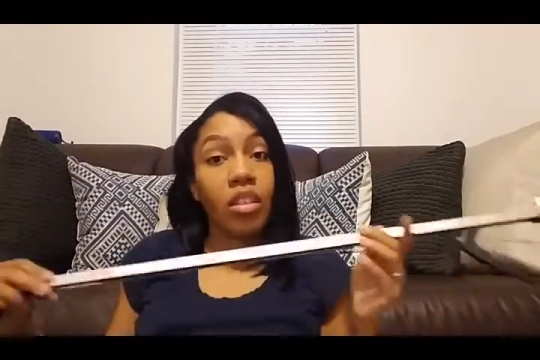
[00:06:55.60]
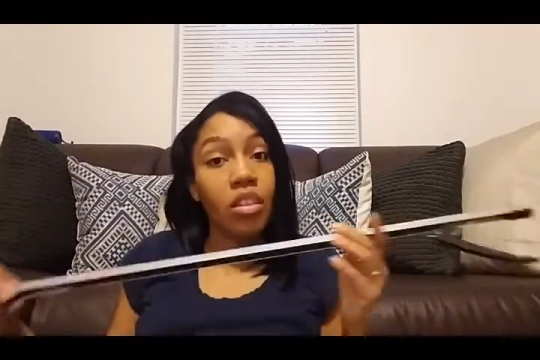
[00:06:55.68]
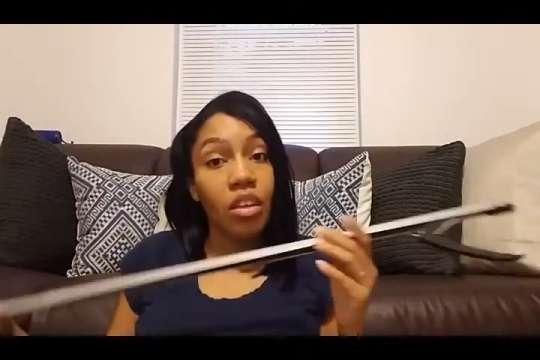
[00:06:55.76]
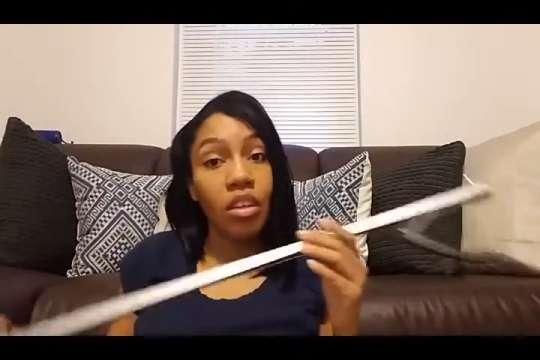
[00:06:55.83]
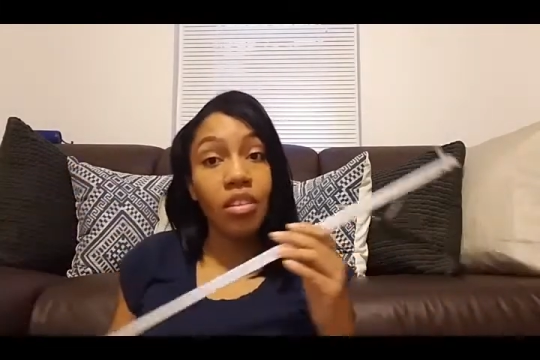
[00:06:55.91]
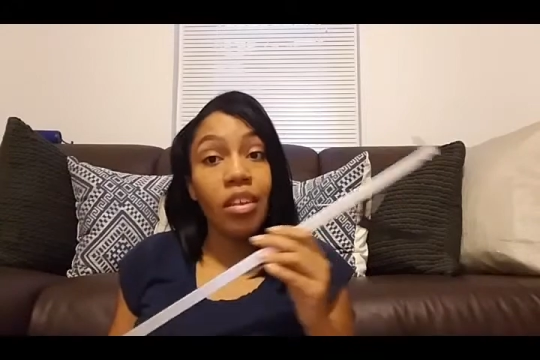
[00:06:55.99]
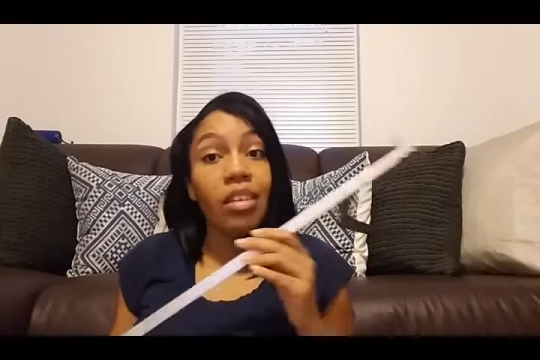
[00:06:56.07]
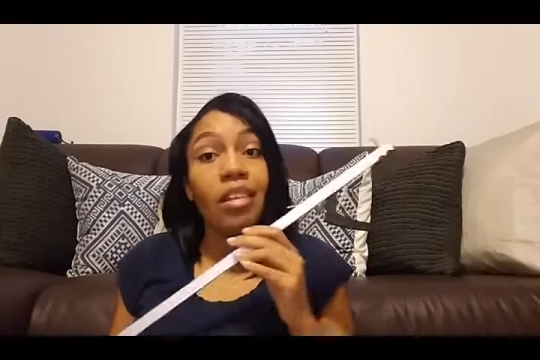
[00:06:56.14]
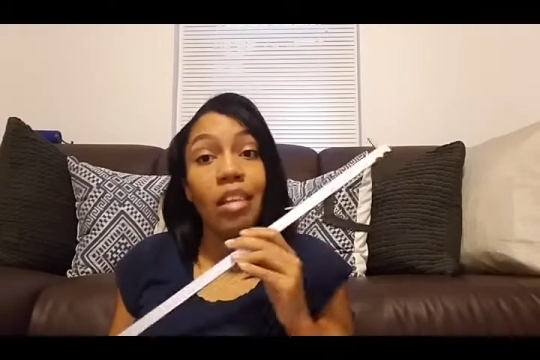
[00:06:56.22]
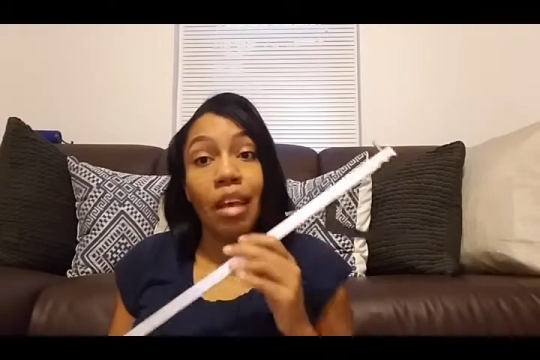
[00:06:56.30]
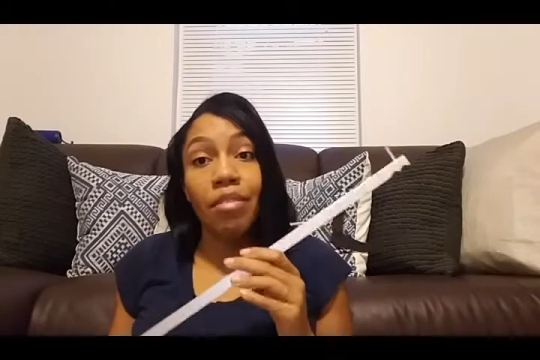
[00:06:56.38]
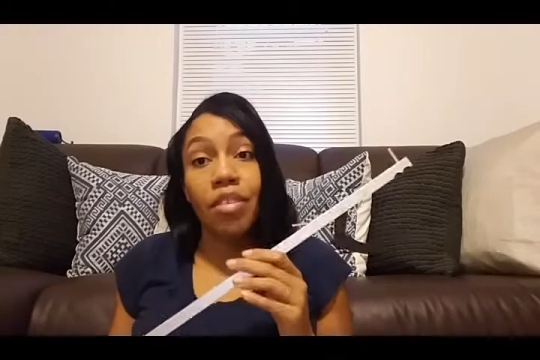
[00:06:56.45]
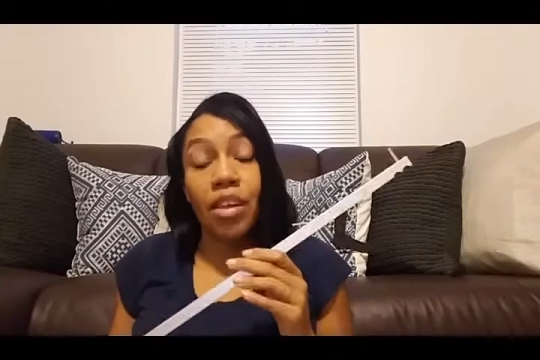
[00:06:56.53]
This is a
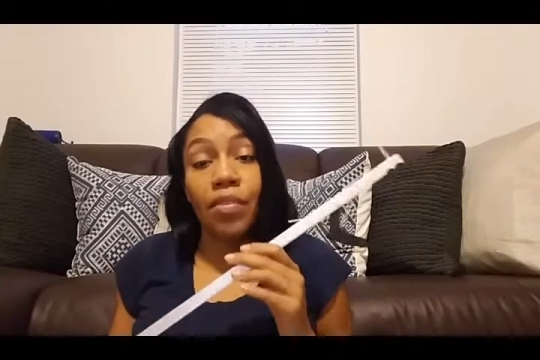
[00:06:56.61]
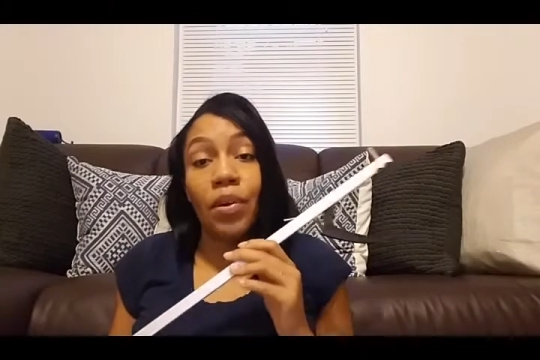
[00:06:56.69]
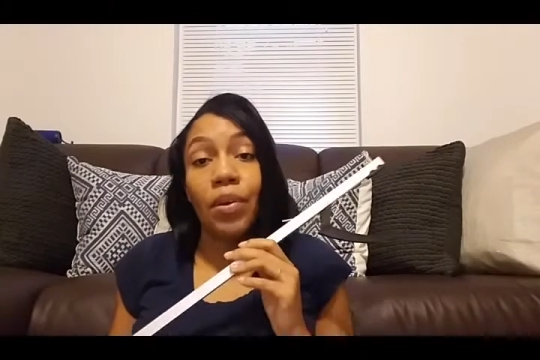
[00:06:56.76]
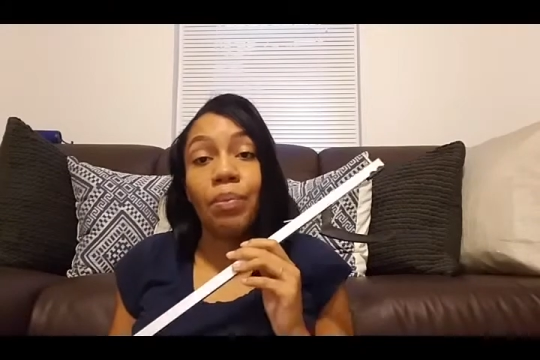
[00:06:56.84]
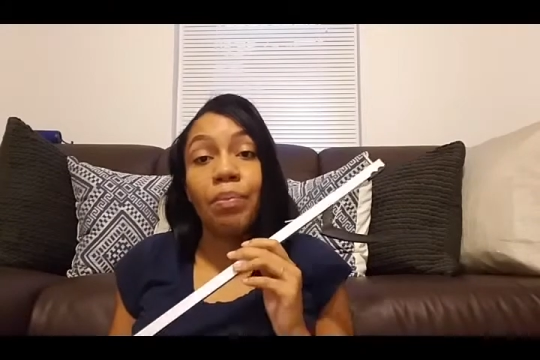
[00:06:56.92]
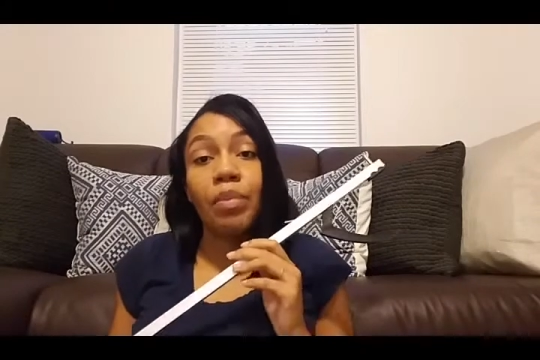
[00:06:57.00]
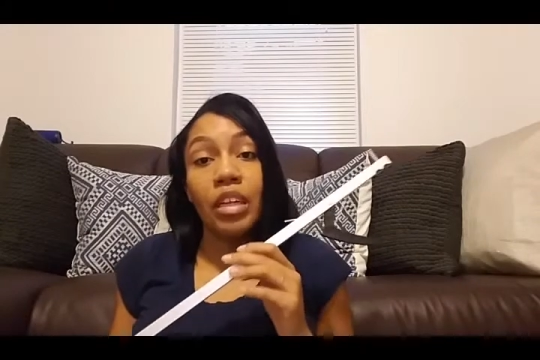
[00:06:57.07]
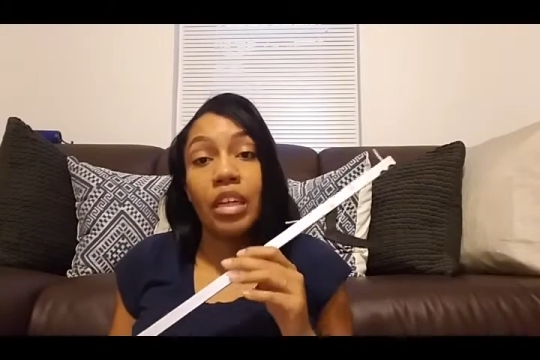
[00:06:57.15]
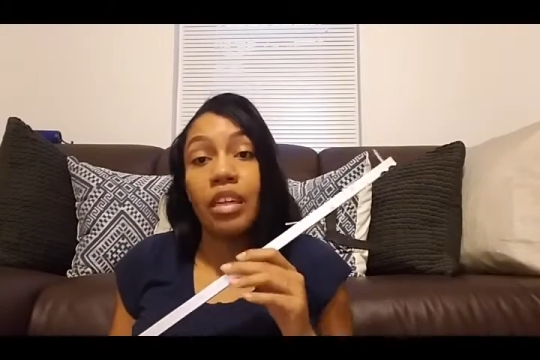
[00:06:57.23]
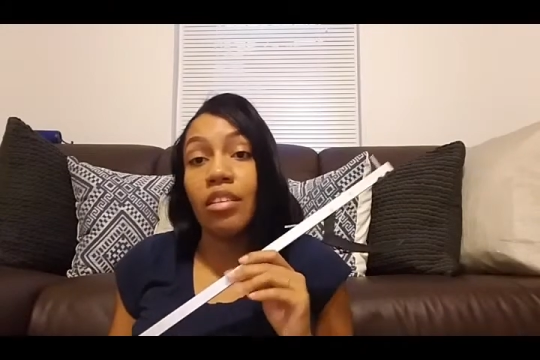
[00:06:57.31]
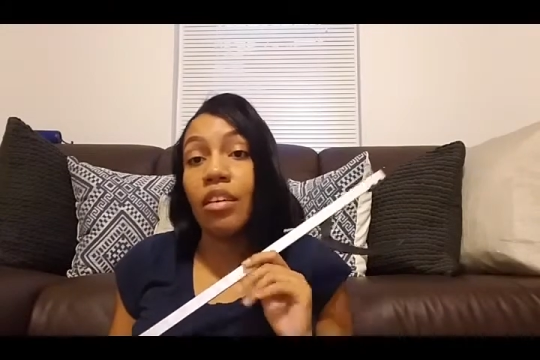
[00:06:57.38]
lifesaver. Please,